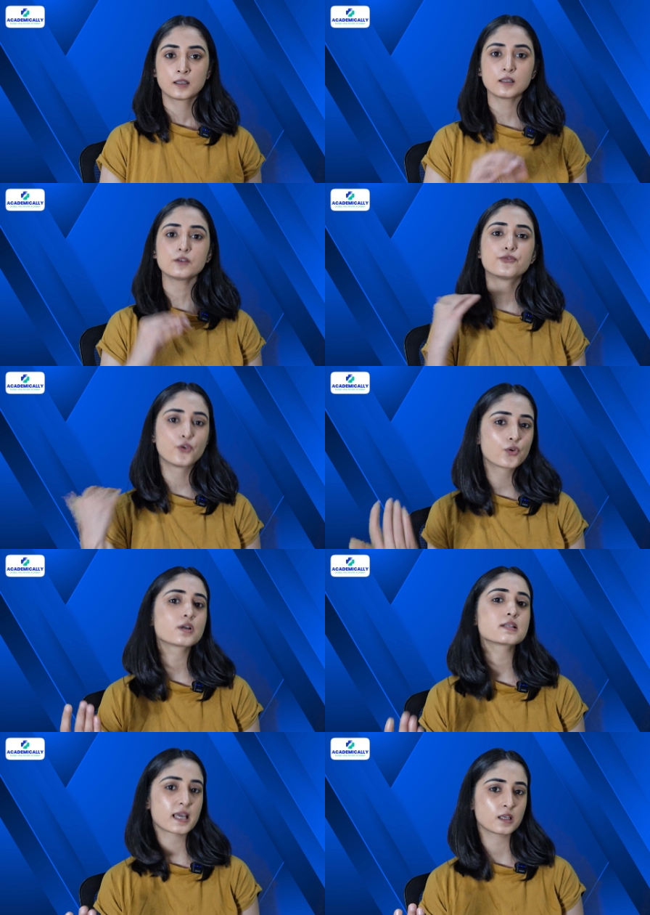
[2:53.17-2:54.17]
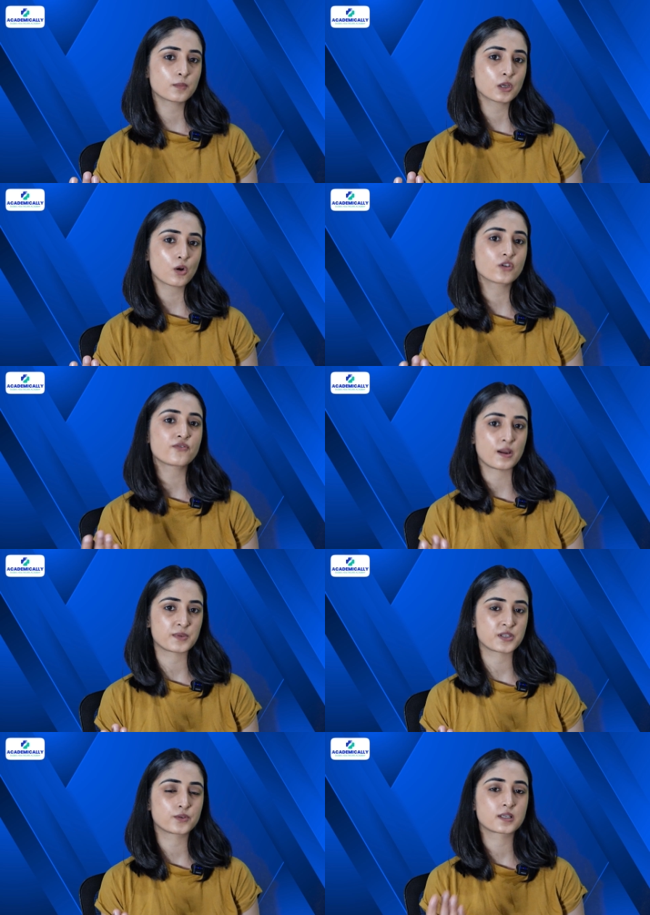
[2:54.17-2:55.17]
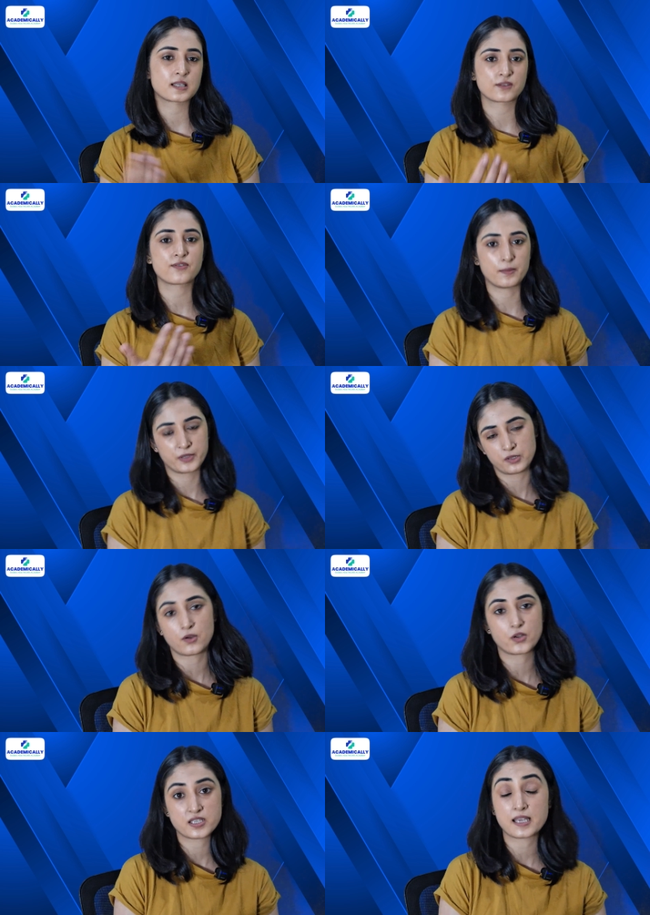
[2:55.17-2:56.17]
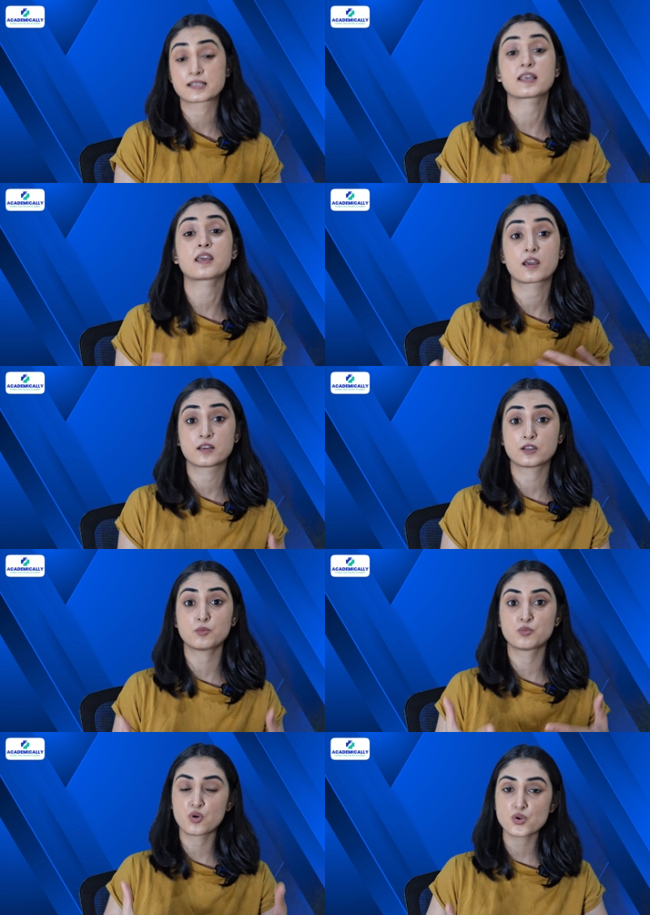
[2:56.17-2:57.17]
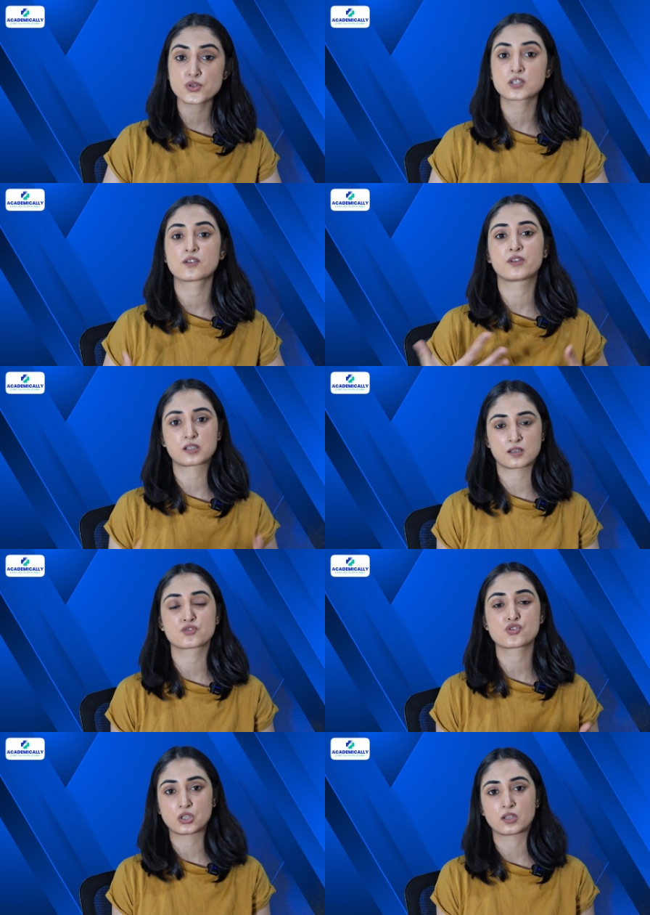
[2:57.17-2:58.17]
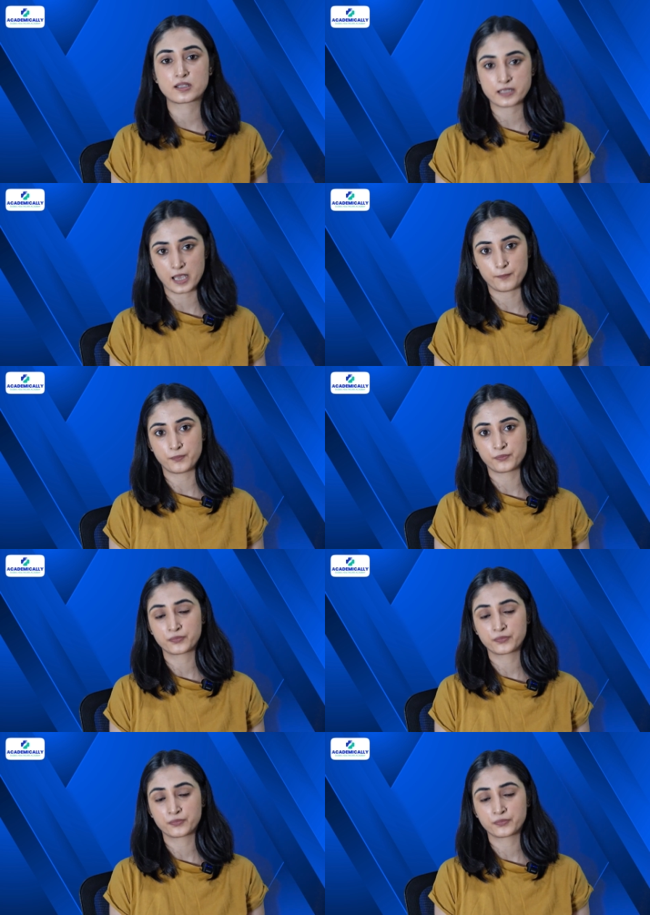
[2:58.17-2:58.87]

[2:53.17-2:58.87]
The focus can be on pharmaceutics and pharmacology as they carry the most weightage in the exam.